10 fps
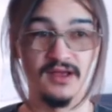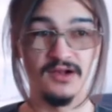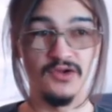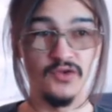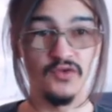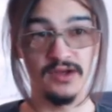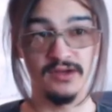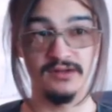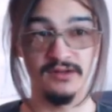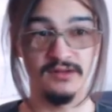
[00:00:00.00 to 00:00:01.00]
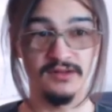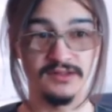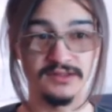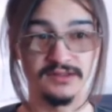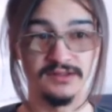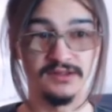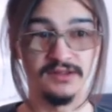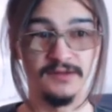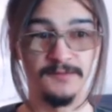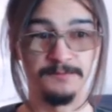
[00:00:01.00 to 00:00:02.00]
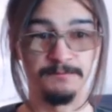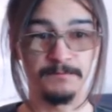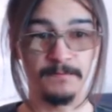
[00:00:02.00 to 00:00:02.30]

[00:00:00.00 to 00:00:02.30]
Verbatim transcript: look at it as a um,